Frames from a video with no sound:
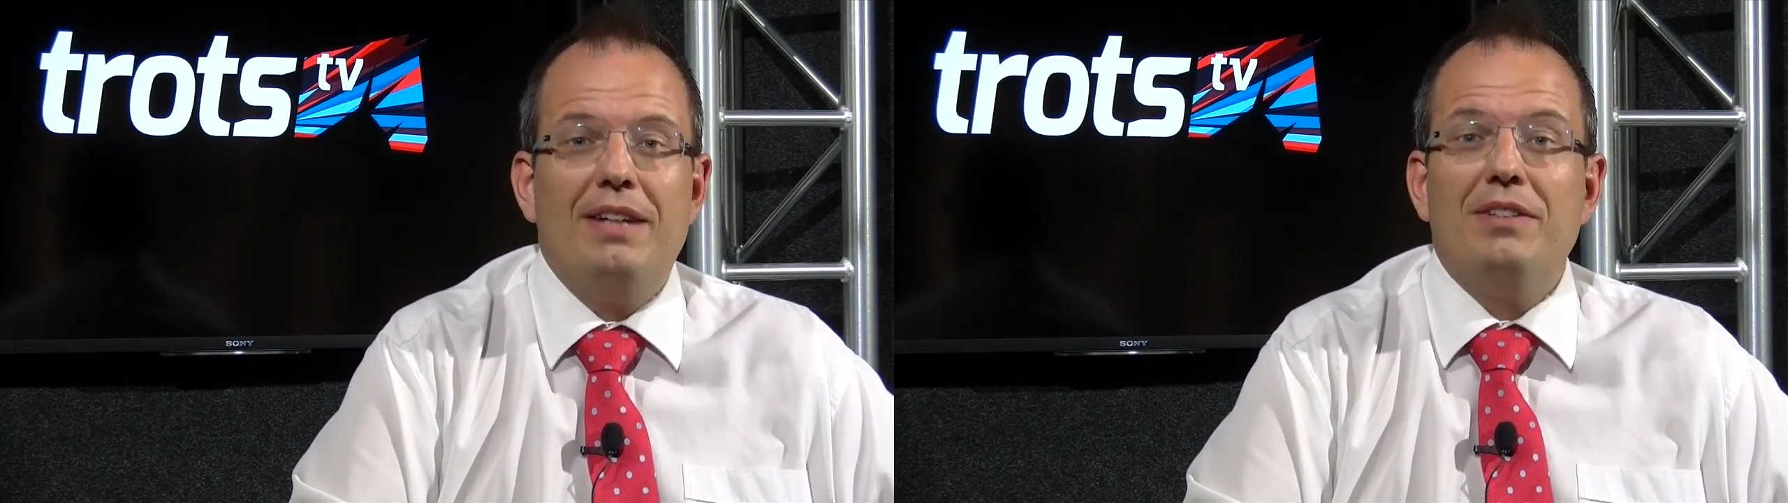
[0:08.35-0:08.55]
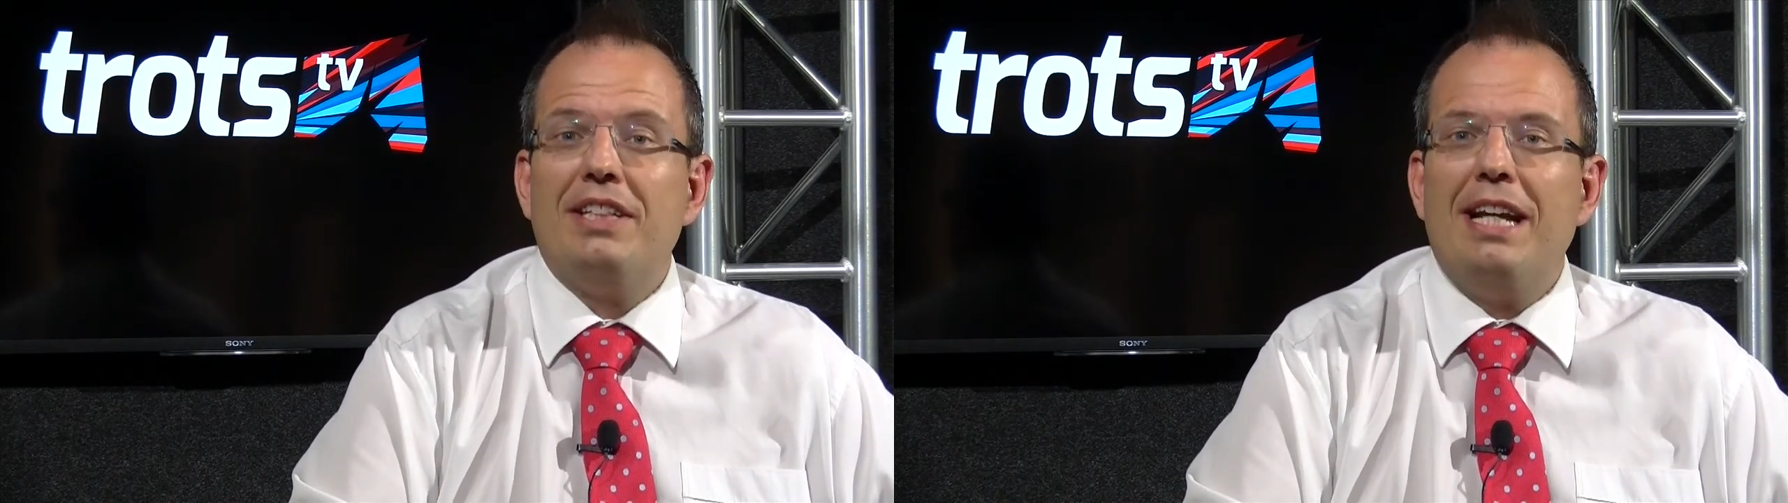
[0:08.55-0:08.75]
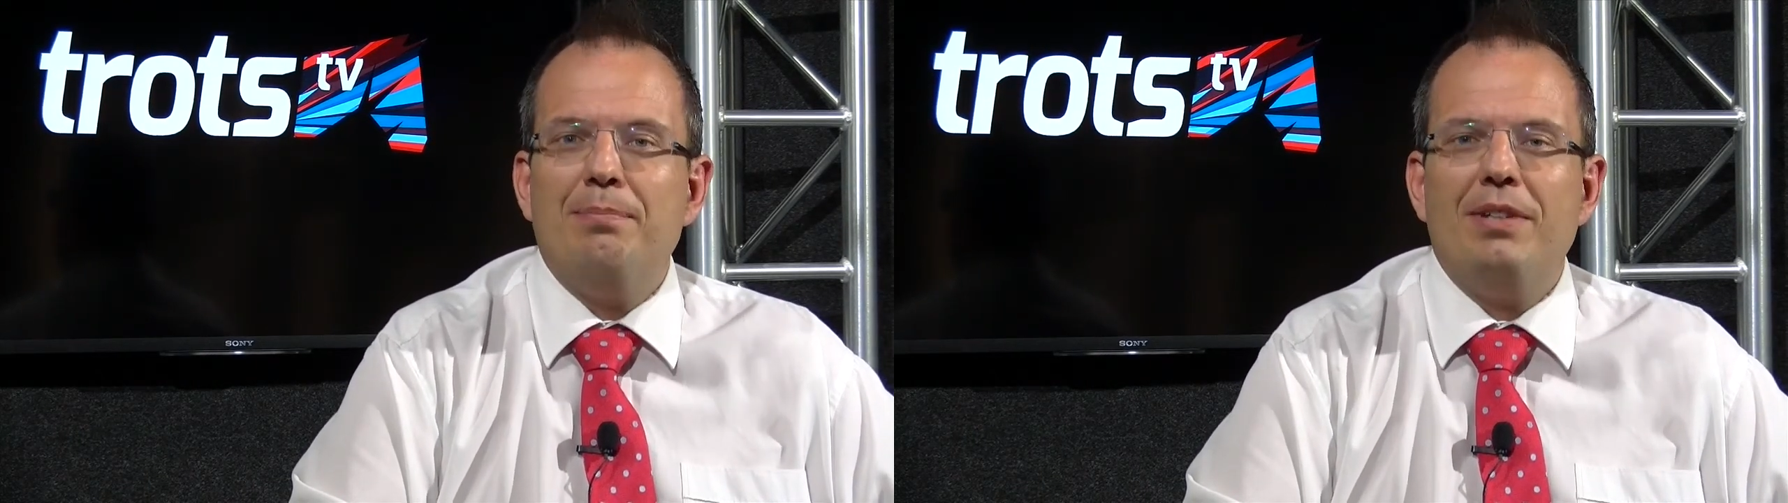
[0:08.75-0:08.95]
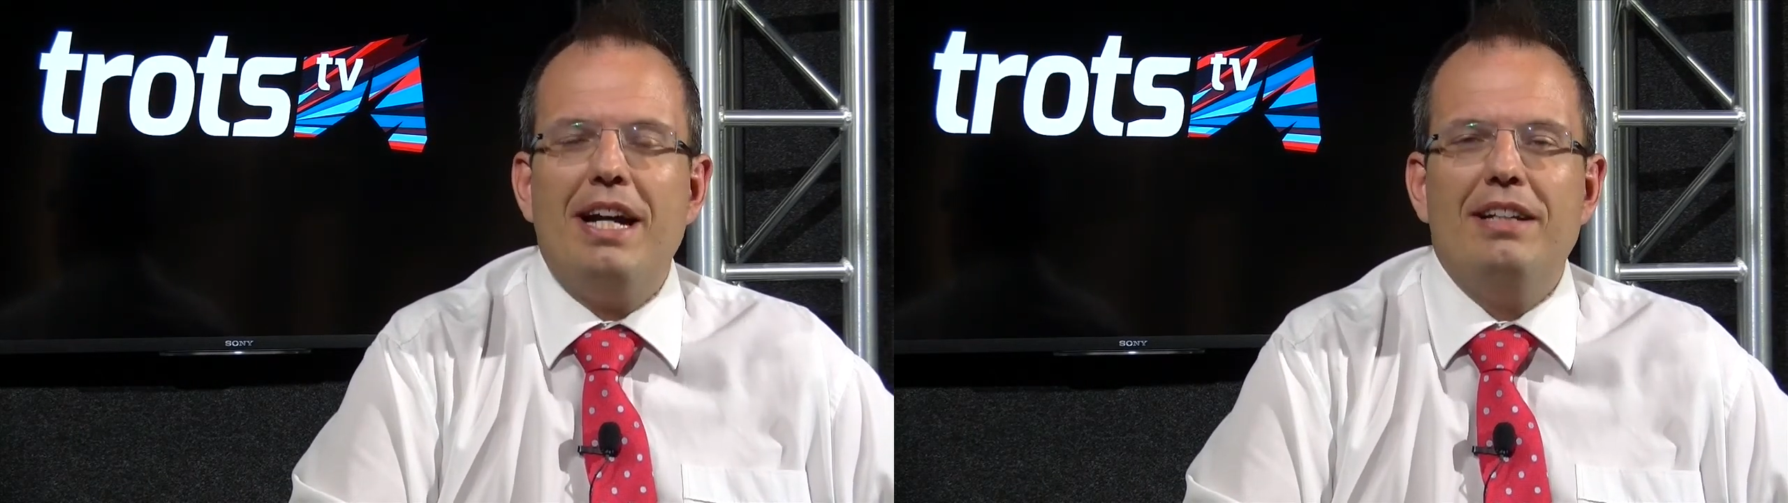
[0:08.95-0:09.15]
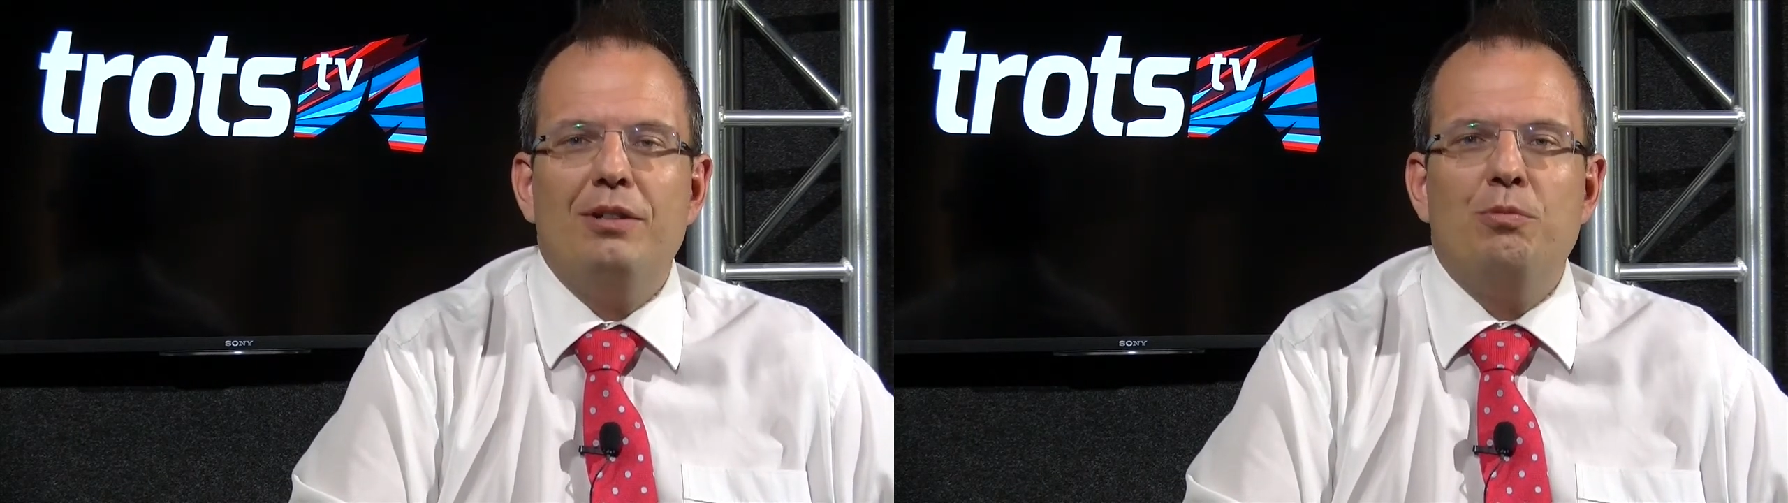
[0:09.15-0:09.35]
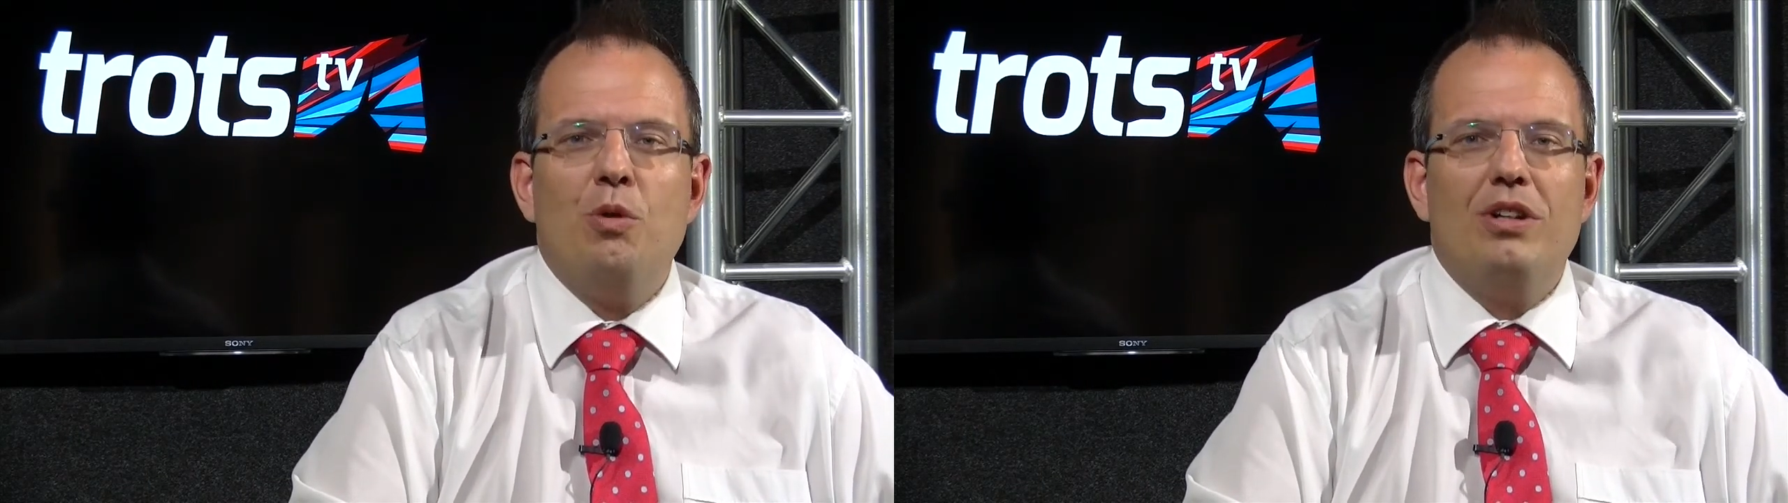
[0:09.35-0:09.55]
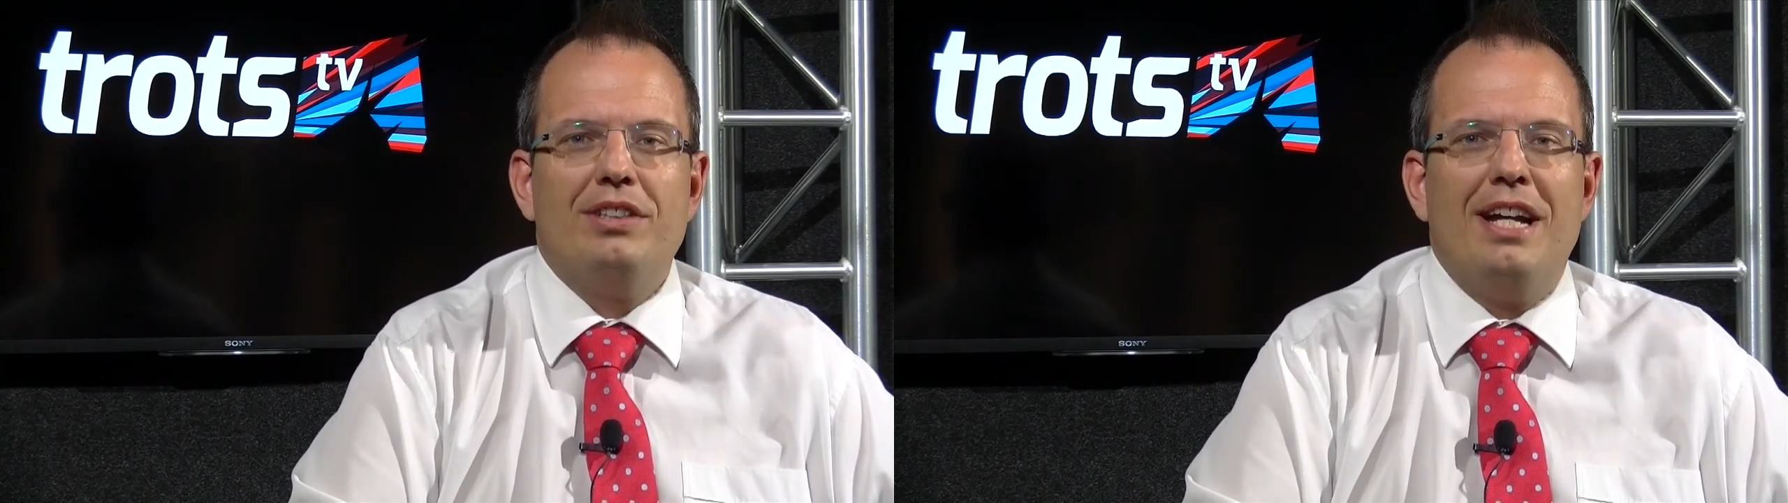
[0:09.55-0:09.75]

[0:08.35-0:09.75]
give us an update on what it's